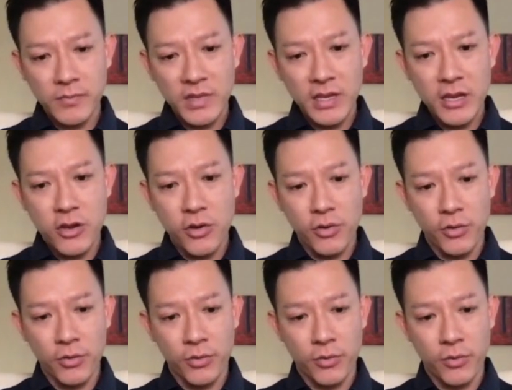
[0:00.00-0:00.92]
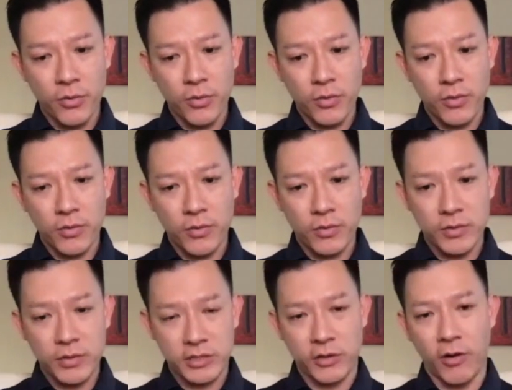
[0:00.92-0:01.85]
you
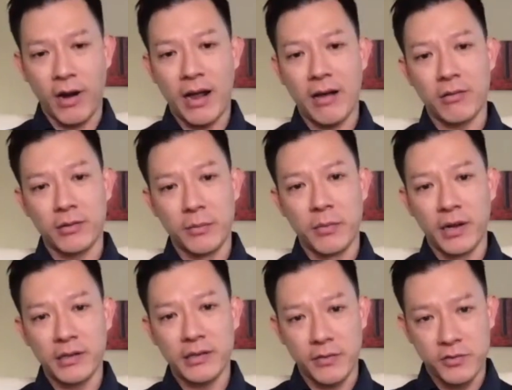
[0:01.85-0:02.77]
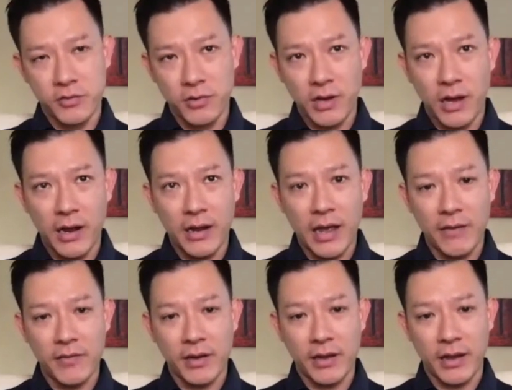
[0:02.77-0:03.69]
start out the month of July
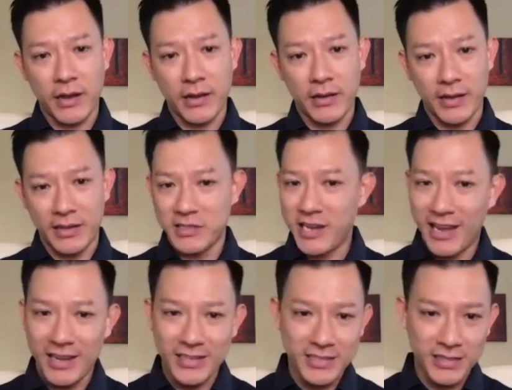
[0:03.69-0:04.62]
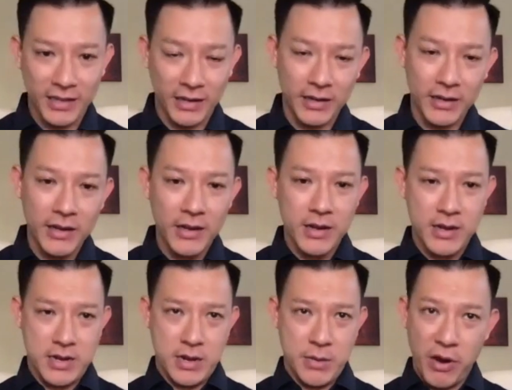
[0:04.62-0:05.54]
having a intense like
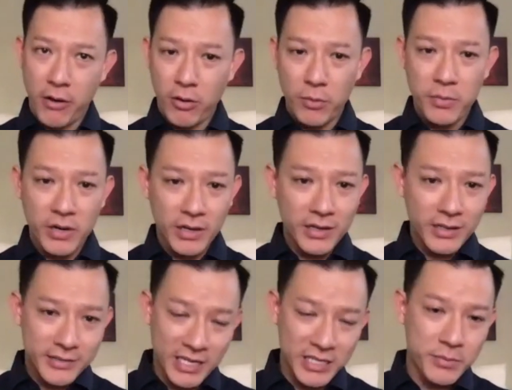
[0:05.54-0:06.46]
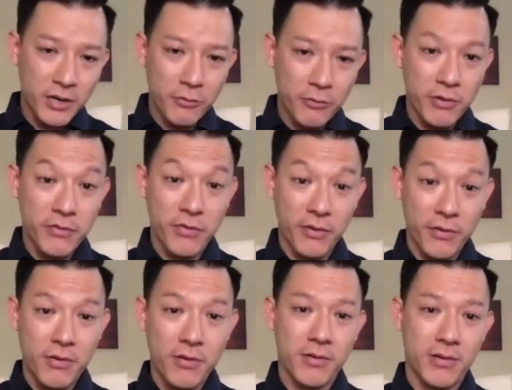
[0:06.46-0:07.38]
perio book, textbook
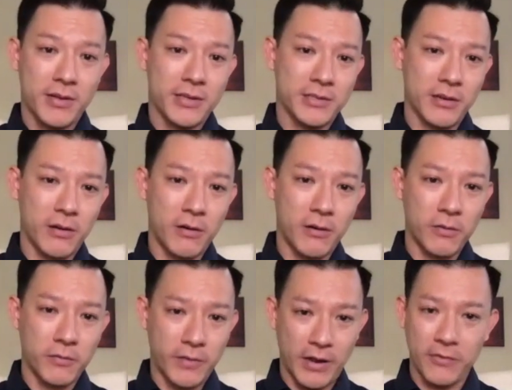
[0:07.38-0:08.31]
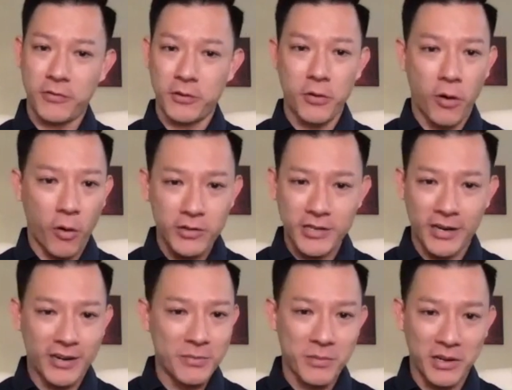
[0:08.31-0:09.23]
review. So yeah, for the whole
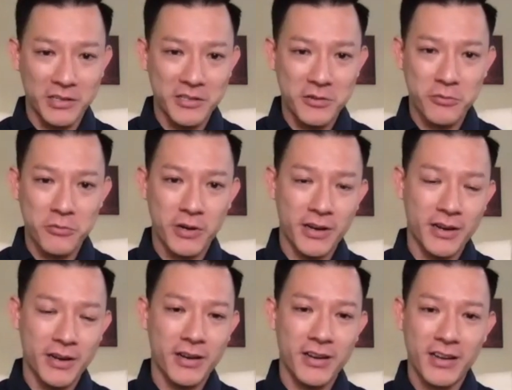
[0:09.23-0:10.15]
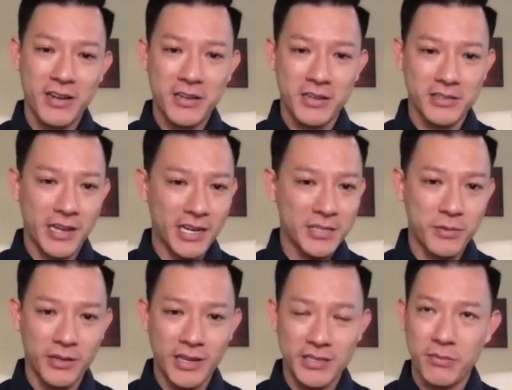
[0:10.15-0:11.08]
entire month, you read a textbook
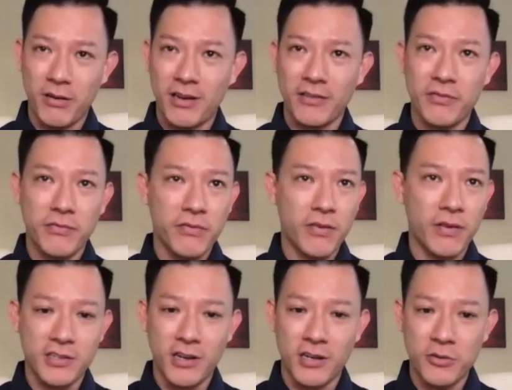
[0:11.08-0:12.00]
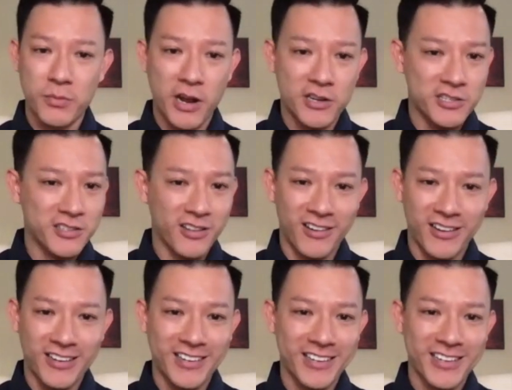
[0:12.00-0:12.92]
that's probably like fifteen hundred pages long,